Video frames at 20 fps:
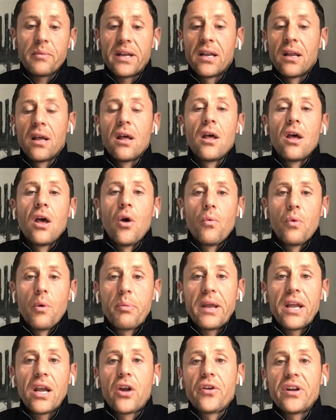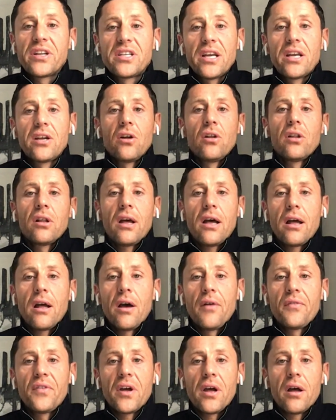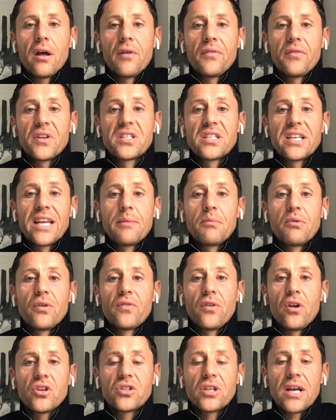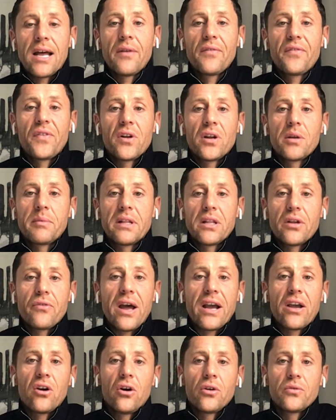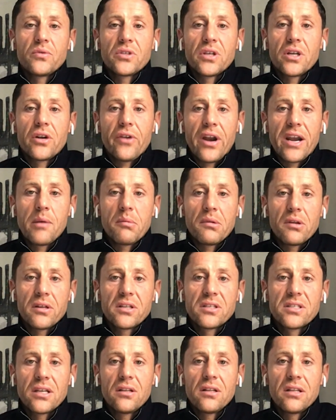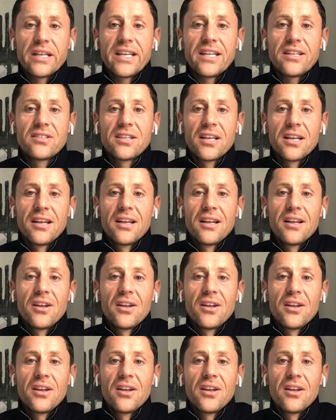I mean, we're being critical of a team who've lost at Anfield. I mean, the record was incredible until Leeds